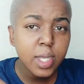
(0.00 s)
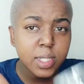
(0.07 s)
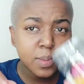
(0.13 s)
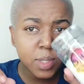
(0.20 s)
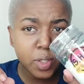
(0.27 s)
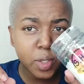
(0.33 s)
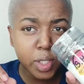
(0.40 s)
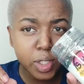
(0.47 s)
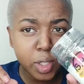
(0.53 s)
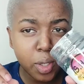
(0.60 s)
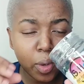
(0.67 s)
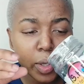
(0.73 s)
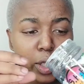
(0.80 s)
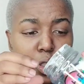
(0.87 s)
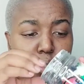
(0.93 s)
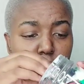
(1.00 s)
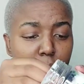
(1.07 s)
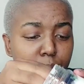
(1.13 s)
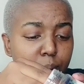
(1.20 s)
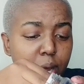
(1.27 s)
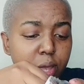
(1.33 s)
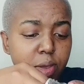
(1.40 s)
so I'm just going to go into
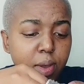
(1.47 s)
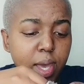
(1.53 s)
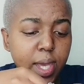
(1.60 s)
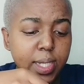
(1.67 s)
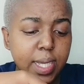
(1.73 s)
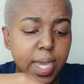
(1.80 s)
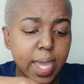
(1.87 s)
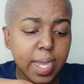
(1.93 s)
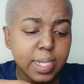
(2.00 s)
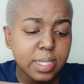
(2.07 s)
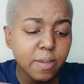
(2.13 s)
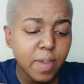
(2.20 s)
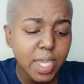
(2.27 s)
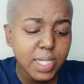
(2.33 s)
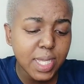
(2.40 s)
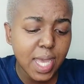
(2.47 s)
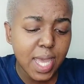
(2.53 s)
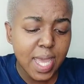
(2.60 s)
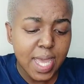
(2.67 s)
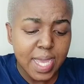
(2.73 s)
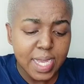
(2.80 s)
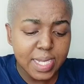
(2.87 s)
our brand new hair dye
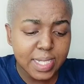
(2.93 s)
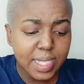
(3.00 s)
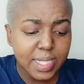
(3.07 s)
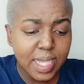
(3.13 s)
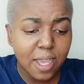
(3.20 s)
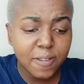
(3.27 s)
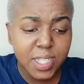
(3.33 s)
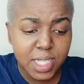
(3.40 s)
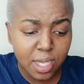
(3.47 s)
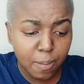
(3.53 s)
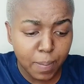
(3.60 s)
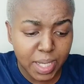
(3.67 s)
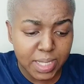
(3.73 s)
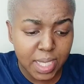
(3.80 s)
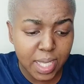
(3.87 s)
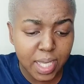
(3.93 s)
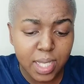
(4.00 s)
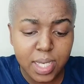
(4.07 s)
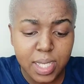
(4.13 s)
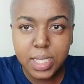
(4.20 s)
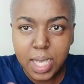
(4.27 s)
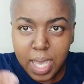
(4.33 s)
activator. It does have shea butter
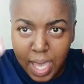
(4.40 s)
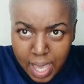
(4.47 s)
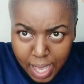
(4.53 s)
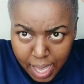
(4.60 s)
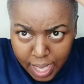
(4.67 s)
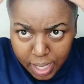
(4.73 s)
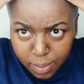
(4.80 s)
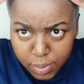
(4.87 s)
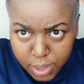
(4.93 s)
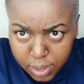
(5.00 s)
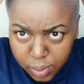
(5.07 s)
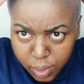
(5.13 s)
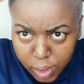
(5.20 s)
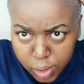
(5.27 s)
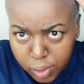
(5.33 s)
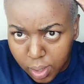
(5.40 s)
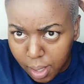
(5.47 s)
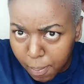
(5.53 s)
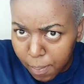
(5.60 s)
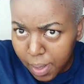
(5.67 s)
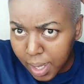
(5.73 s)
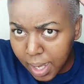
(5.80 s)
in it, and I'm just going to
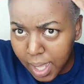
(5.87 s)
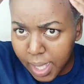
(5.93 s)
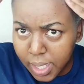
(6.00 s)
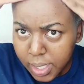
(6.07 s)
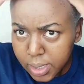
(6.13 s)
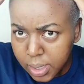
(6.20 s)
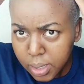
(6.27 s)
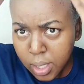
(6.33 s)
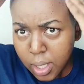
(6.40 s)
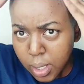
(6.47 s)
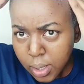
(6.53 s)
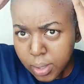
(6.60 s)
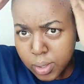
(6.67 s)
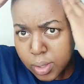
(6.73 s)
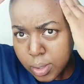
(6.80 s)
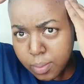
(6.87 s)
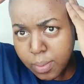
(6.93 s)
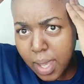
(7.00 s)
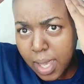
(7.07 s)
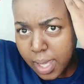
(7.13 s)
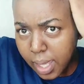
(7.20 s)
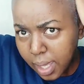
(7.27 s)
apply it to
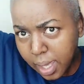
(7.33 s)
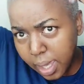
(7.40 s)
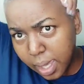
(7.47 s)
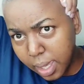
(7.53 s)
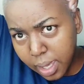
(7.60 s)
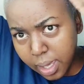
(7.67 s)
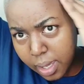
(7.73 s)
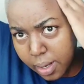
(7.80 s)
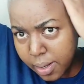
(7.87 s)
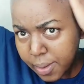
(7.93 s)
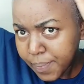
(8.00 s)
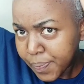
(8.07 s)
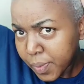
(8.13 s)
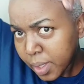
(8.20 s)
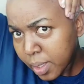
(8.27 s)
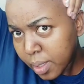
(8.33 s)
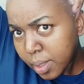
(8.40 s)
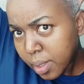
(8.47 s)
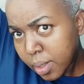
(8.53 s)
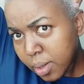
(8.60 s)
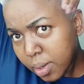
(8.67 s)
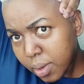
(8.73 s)
my hair,
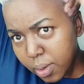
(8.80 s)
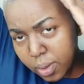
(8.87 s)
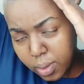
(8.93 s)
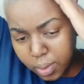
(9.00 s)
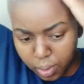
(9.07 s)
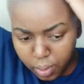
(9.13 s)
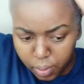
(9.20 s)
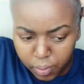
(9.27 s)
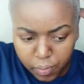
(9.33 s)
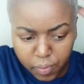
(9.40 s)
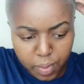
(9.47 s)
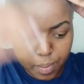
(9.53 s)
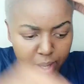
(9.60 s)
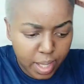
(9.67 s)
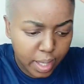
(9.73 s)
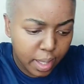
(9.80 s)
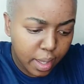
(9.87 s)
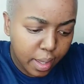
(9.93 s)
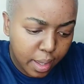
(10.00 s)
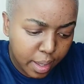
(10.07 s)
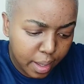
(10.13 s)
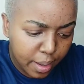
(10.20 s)
all over my
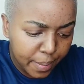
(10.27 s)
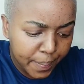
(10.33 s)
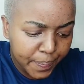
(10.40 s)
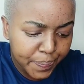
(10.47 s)
hair.